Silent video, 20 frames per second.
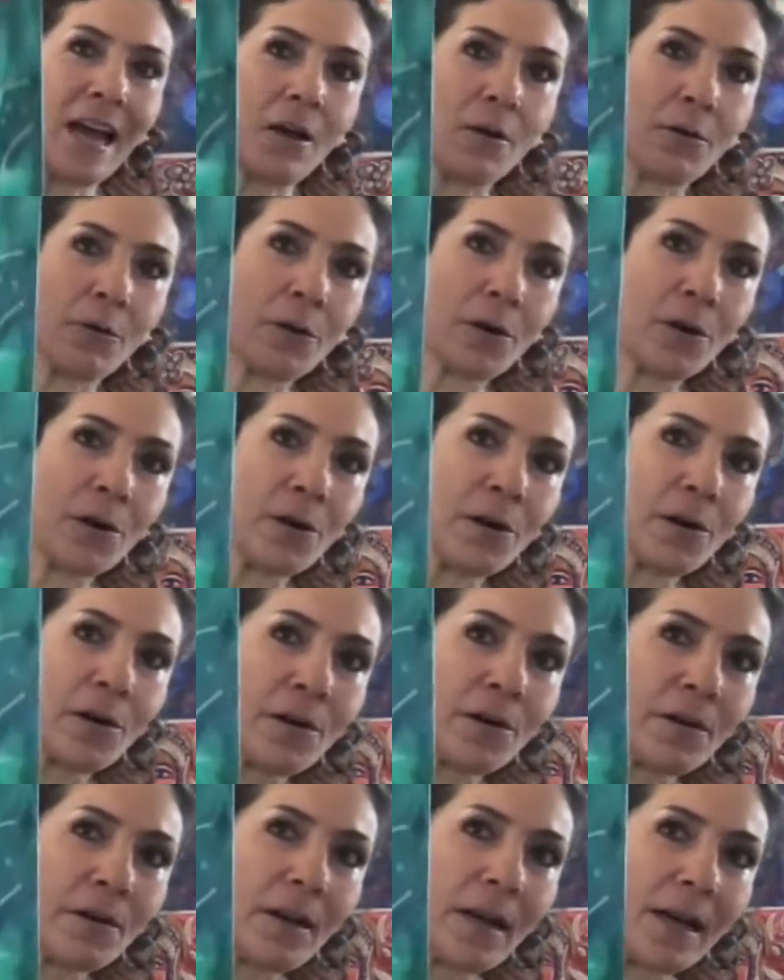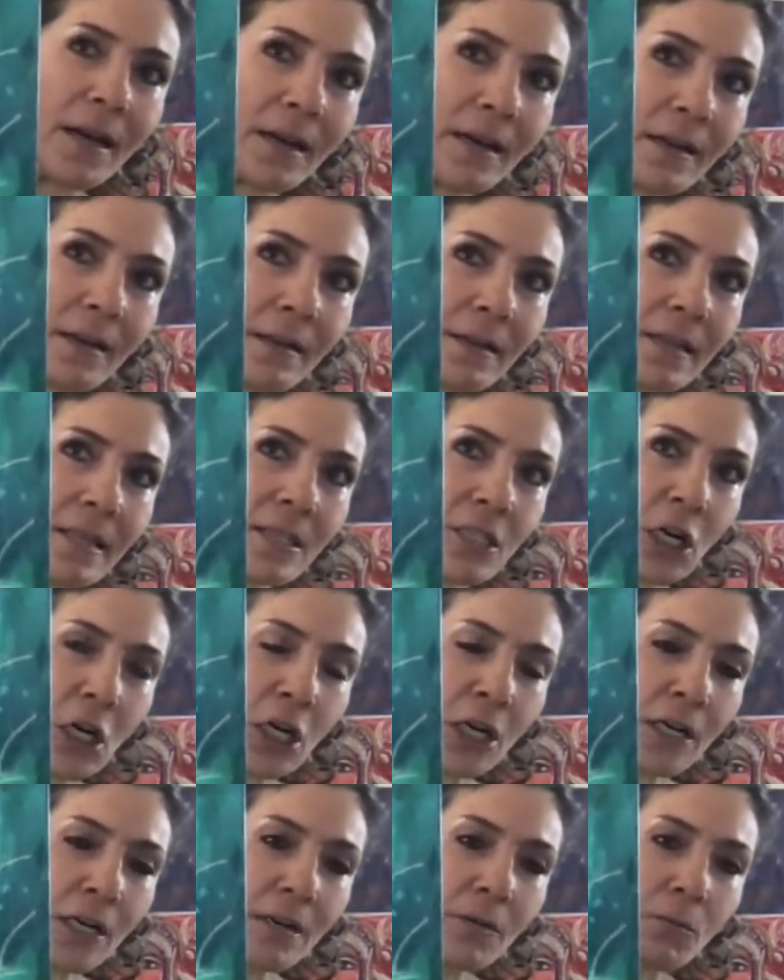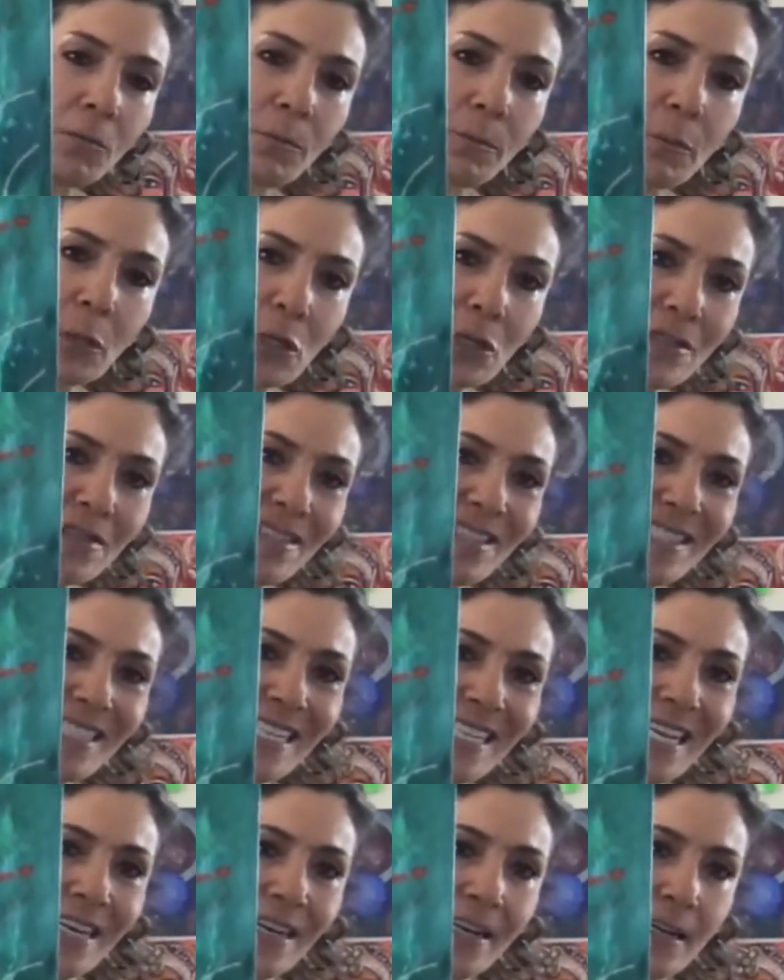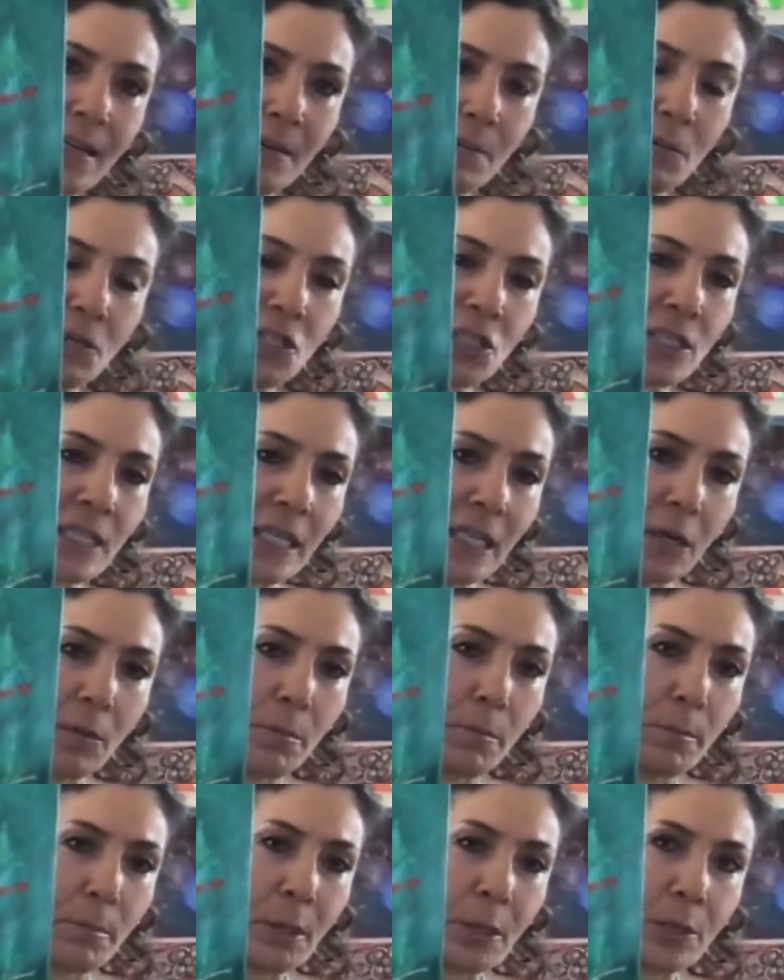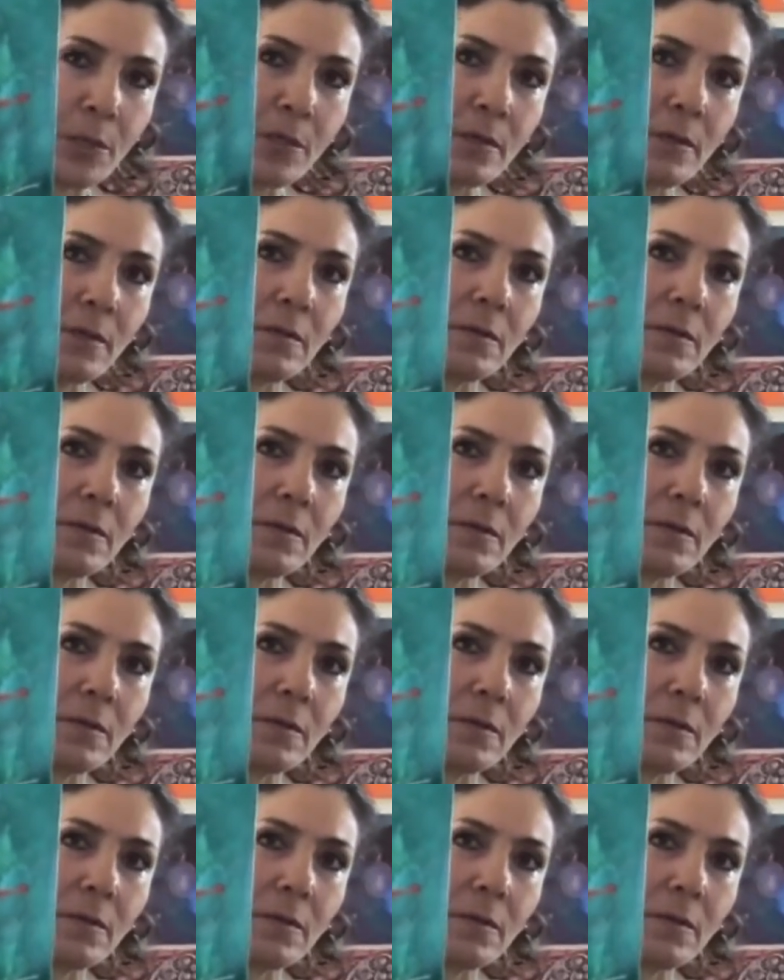outer, the dark burnt sienna, which is like a burnt